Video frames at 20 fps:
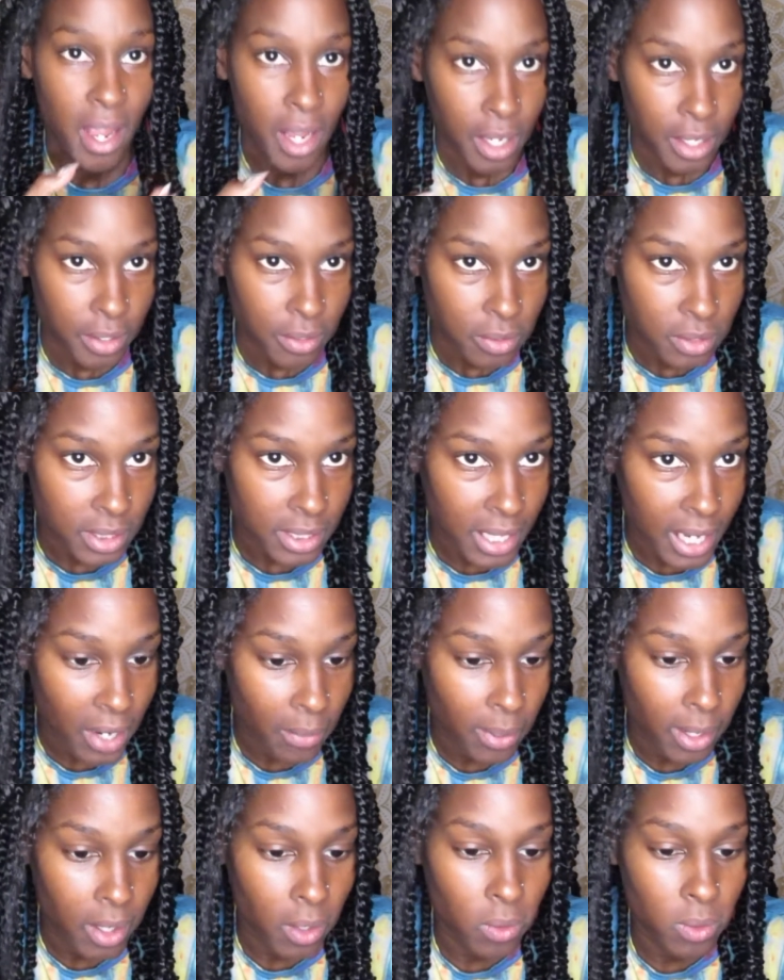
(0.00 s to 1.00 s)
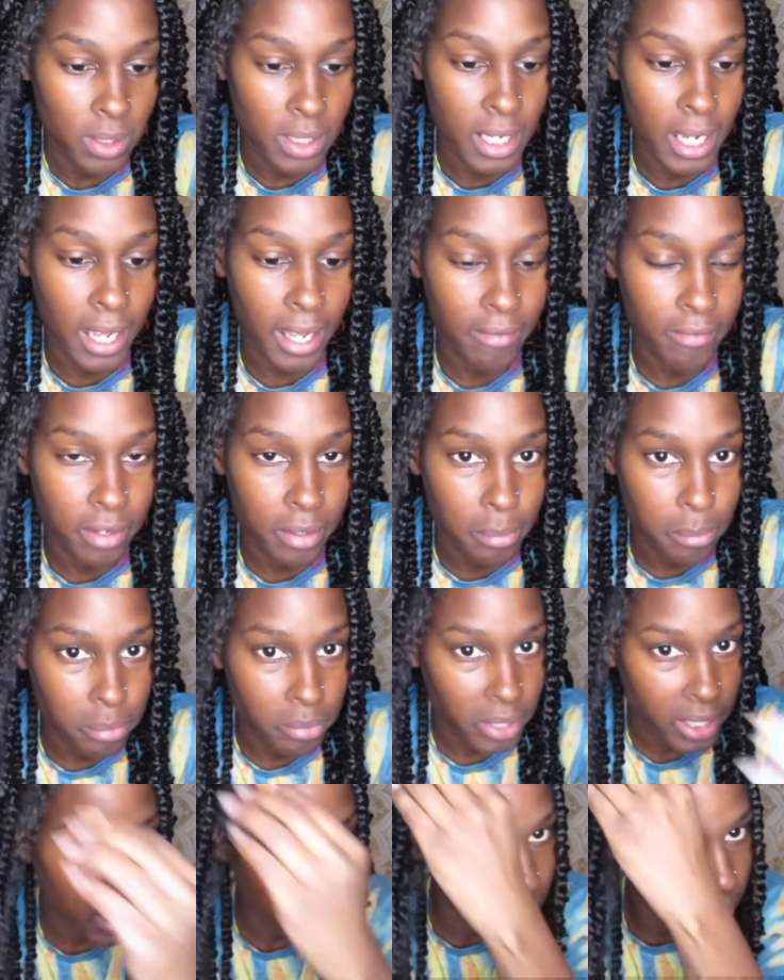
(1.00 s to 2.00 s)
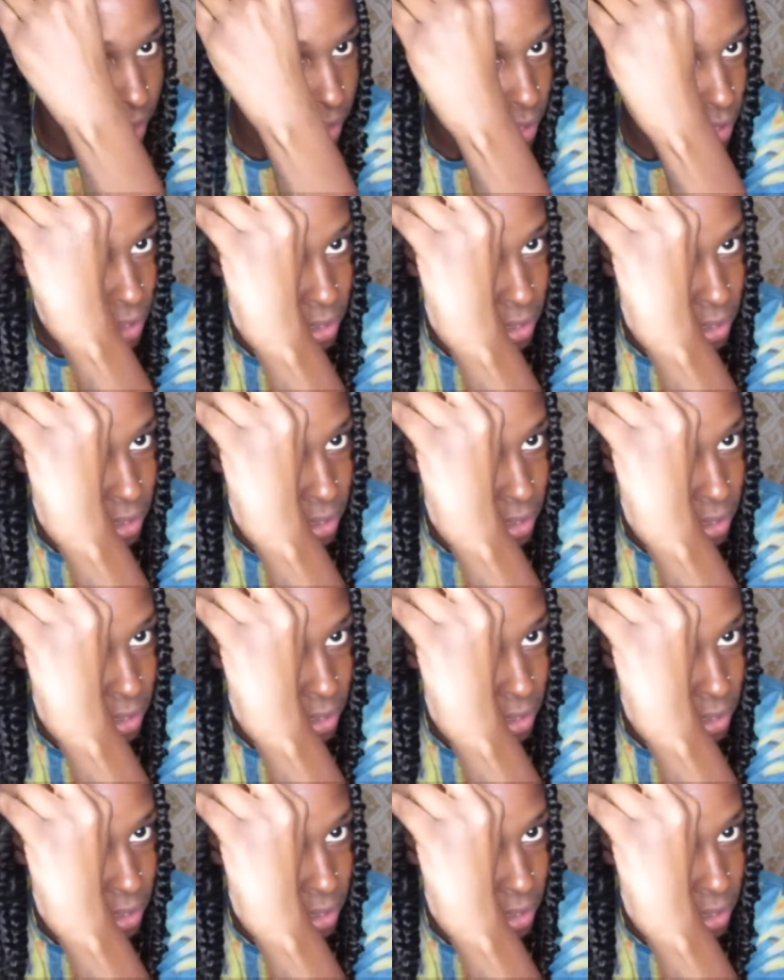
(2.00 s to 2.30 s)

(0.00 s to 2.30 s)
you see how I only have it braided